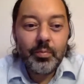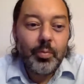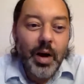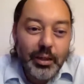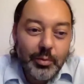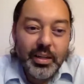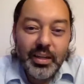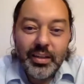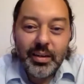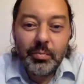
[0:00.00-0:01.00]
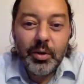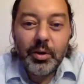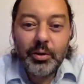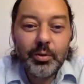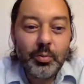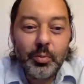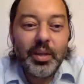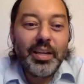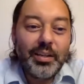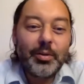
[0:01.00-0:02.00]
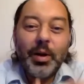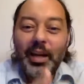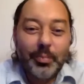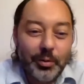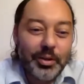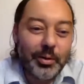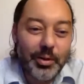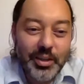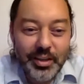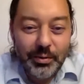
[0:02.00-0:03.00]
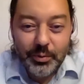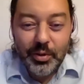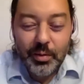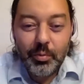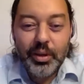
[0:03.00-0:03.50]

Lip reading: Why do we need them? Because we need to export our stuff to them.